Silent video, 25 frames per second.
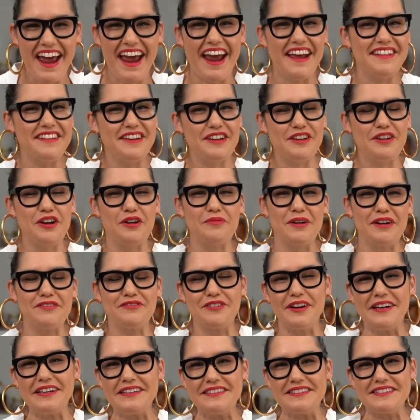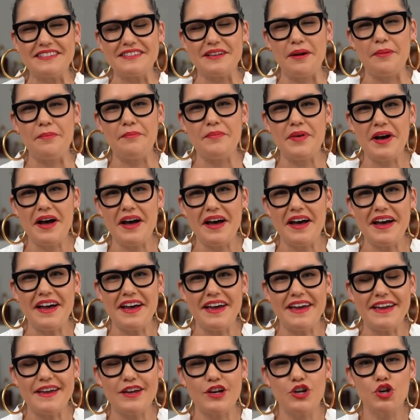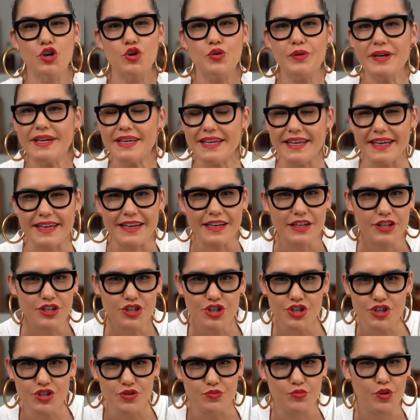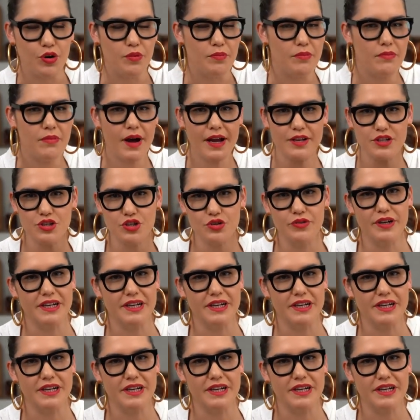And there you go, my friends. My quick-ish, well, much